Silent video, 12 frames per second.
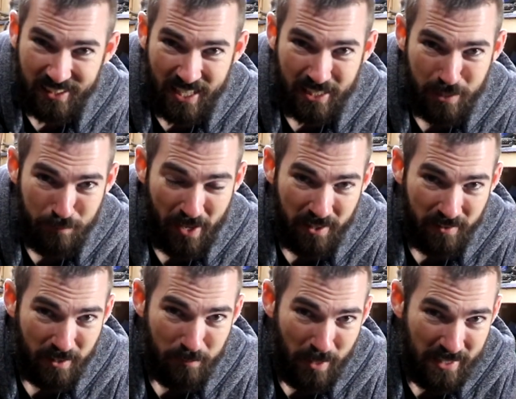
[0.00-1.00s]
of like it better.
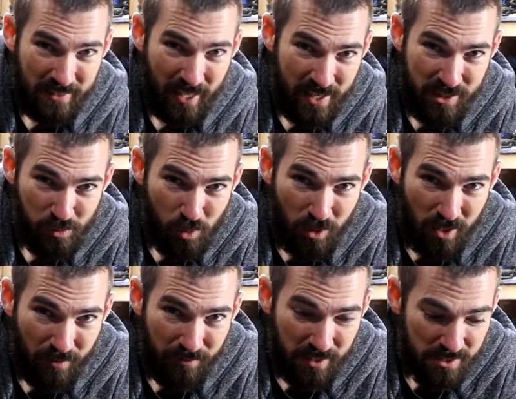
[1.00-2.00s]
It maintains more
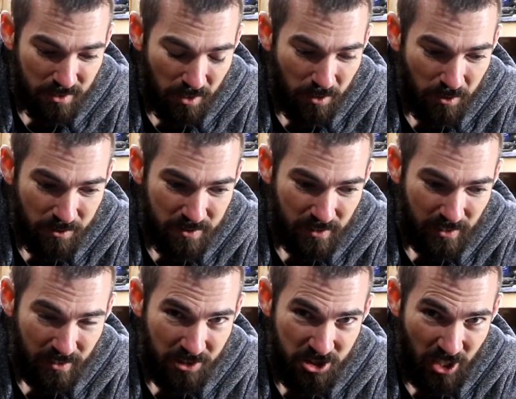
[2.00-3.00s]
of the skull's
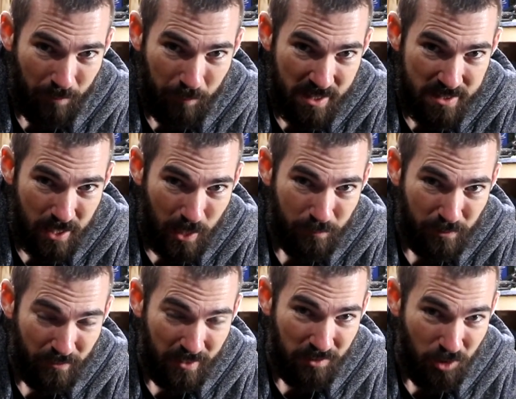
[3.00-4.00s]
shape and stuff
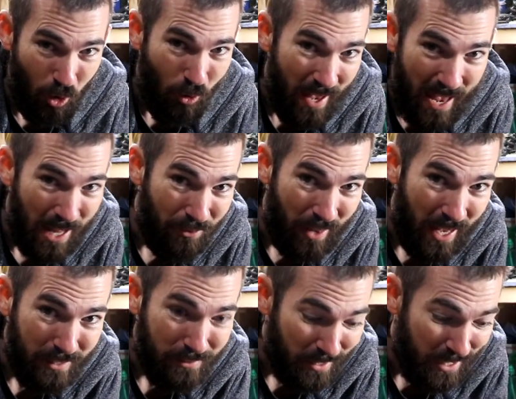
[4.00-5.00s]
if I don't add
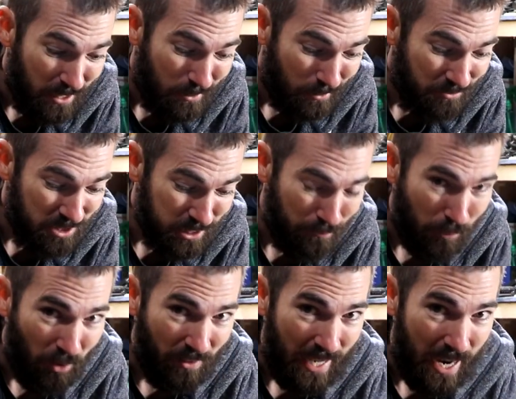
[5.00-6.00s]
that layer of slip
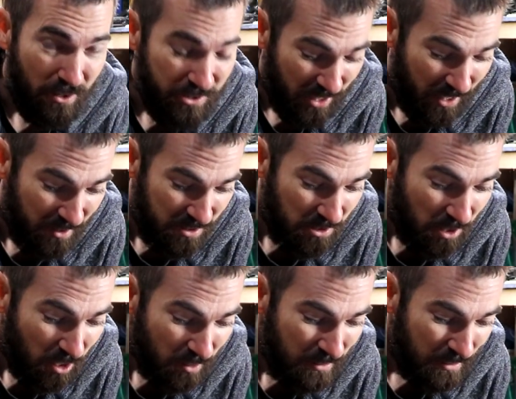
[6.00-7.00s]
on the outside of the
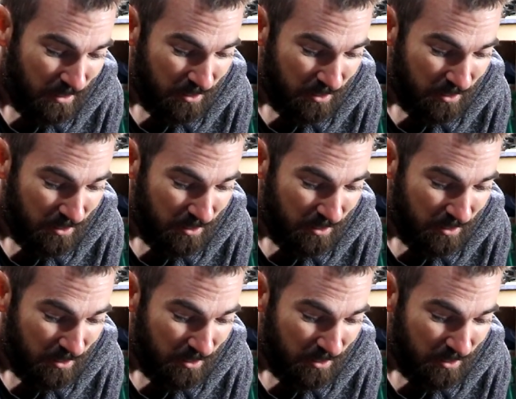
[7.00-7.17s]
skull.